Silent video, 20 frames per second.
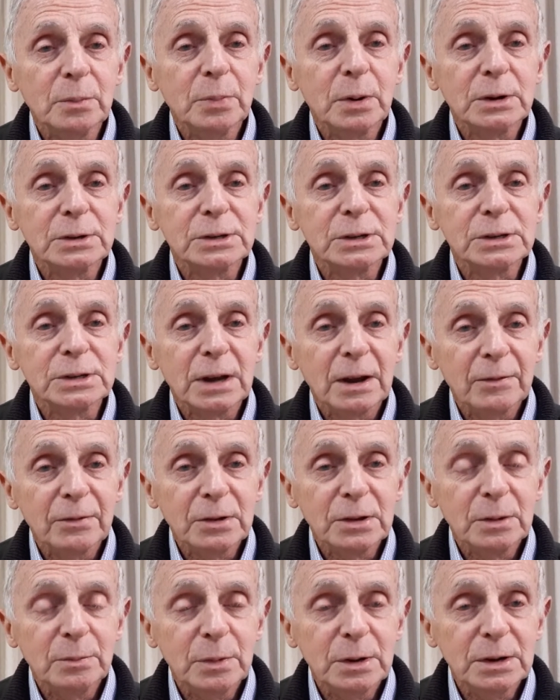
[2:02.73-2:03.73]
by just having
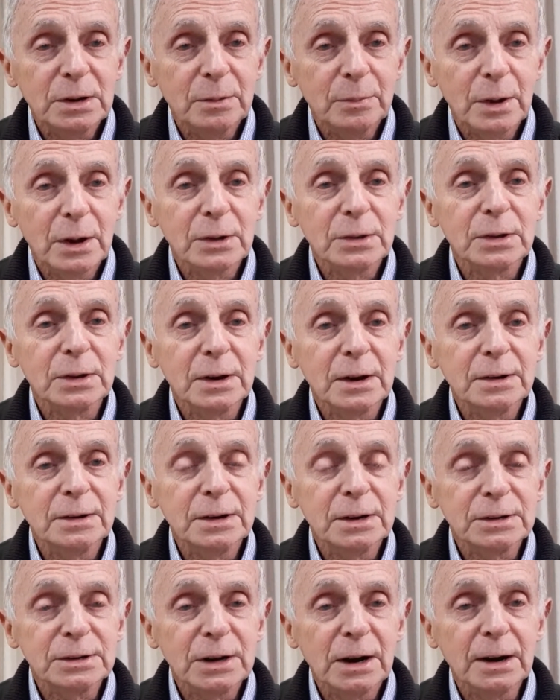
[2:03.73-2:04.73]
them in your mouth and under
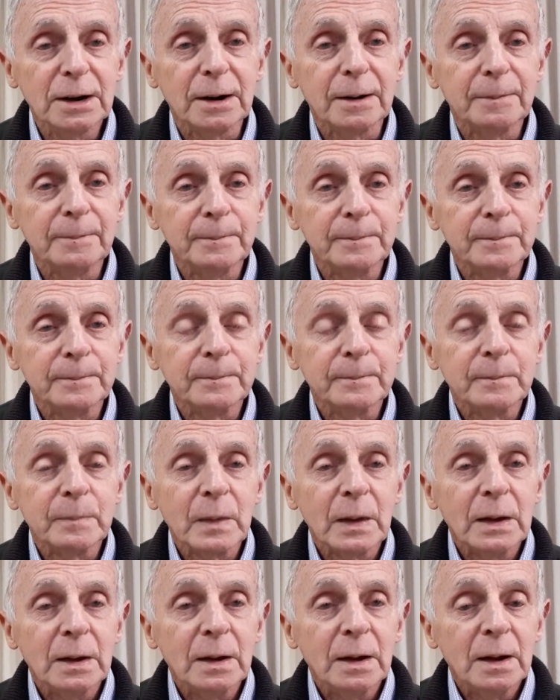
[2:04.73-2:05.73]
your tongue.
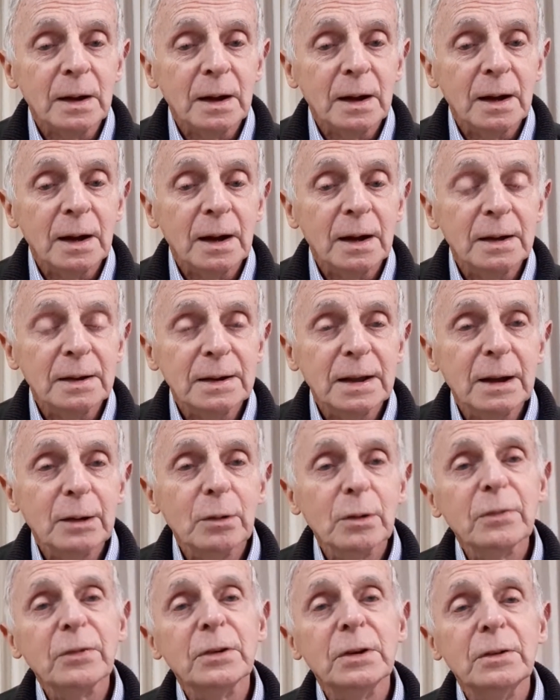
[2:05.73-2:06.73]
And how
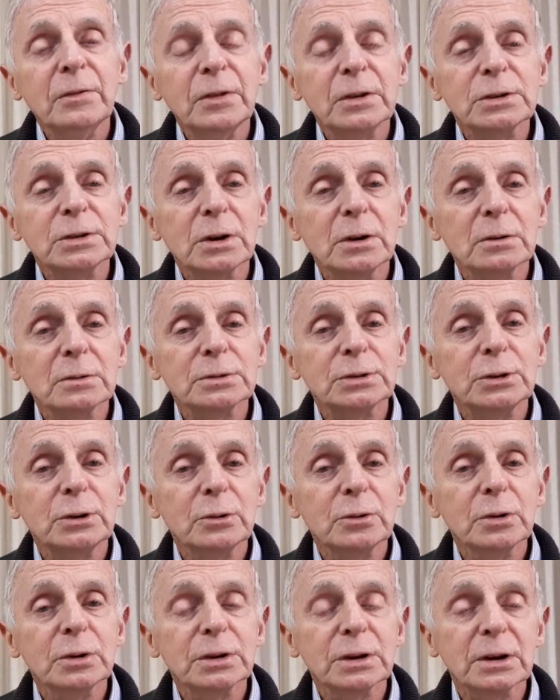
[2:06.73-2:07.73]
often have you told
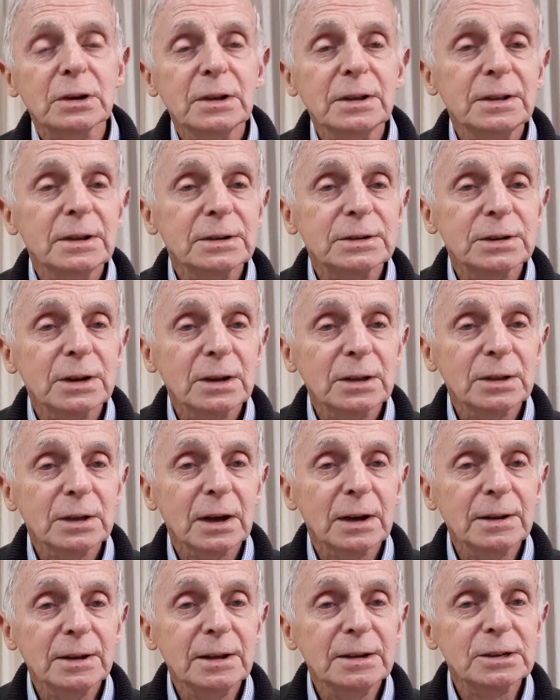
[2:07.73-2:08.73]
children to clean their teeth
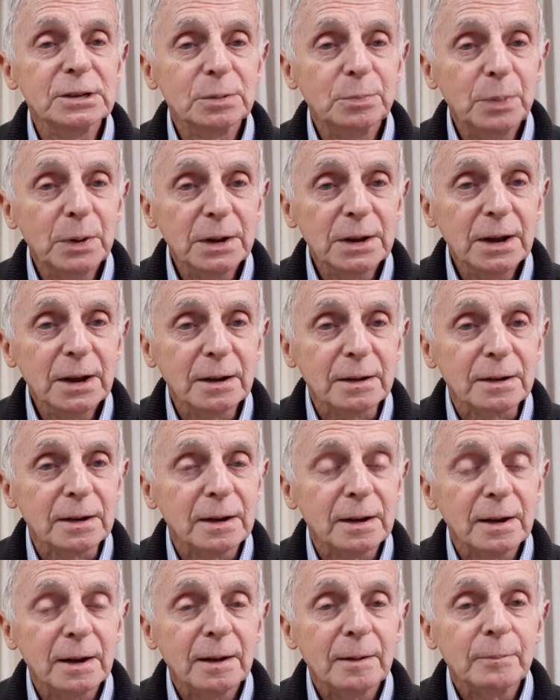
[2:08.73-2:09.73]
and then spit out?
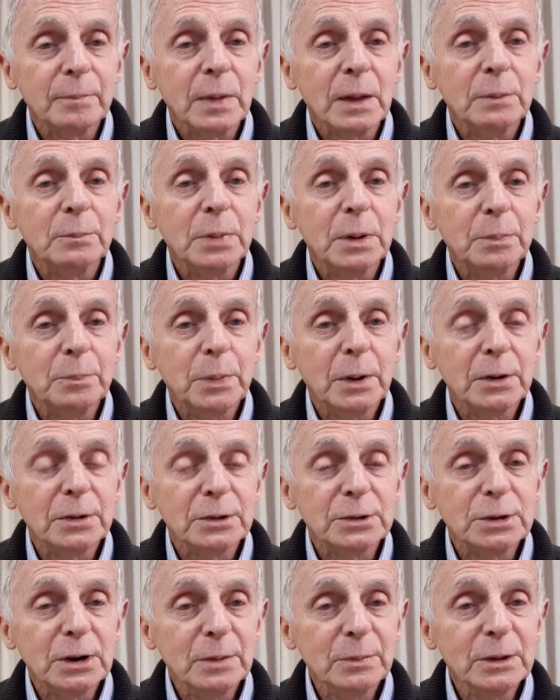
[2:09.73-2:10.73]
But by the
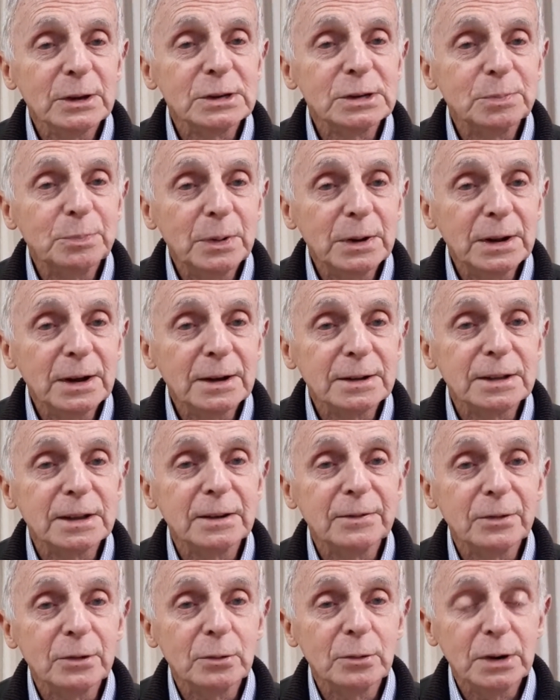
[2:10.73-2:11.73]
time they spit out,
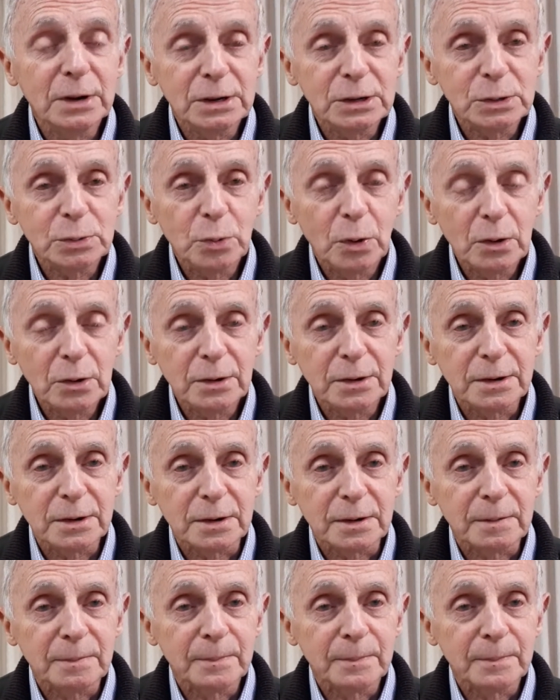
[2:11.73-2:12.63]
they've already swallowed it.